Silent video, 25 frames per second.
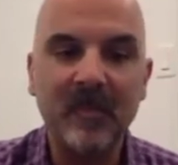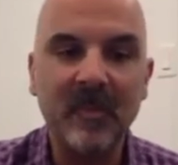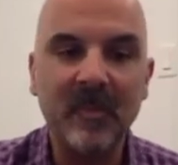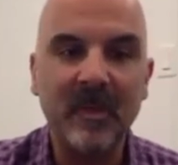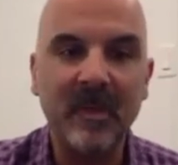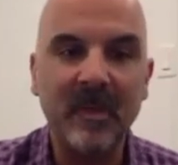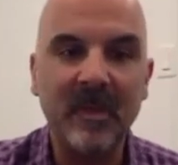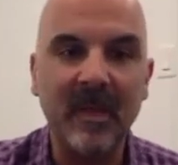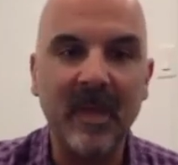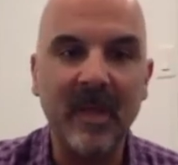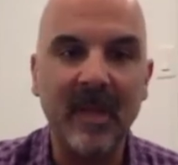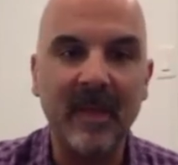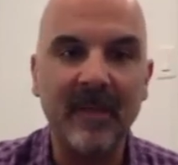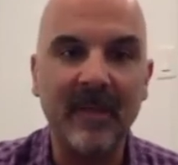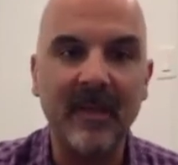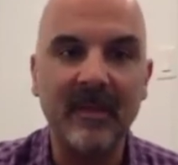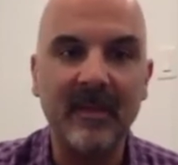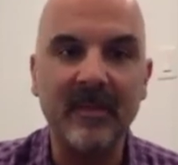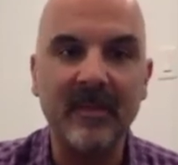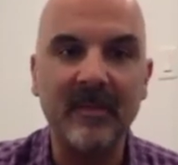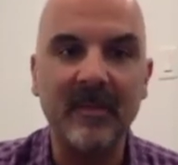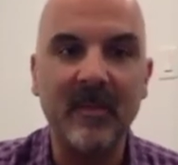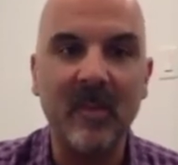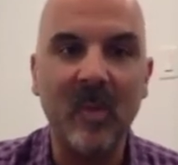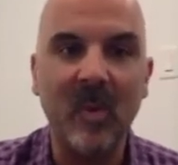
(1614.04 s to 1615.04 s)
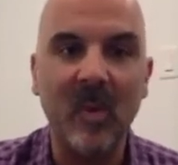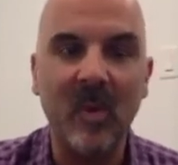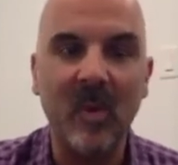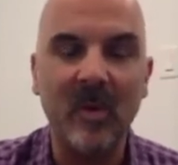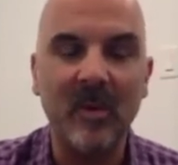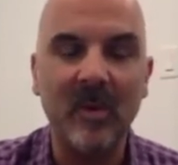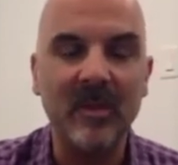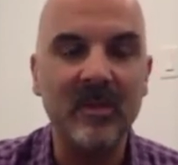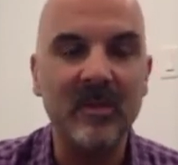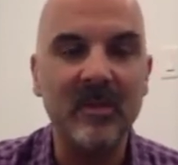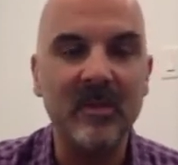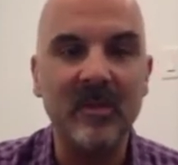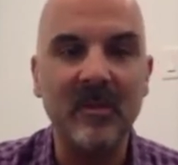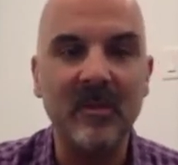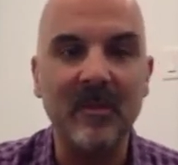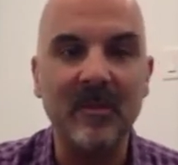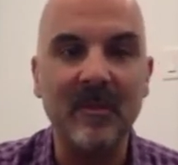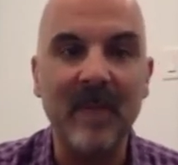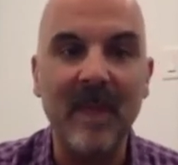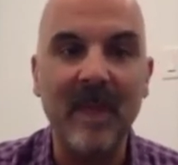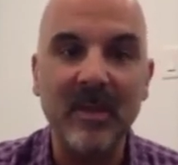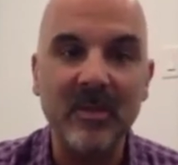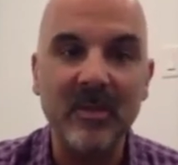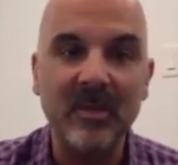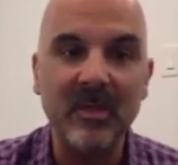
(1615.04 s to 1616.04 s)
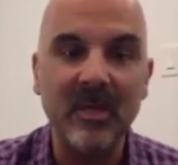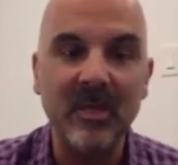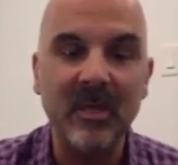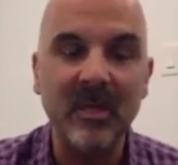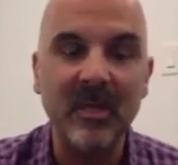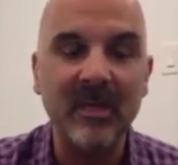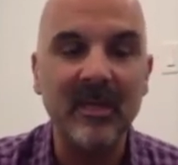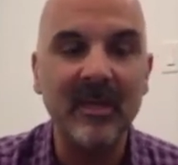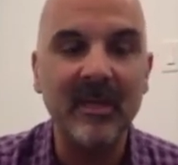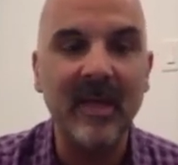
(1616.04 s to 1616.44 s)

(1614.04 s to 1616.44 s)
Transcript: you know, I think it's important to mention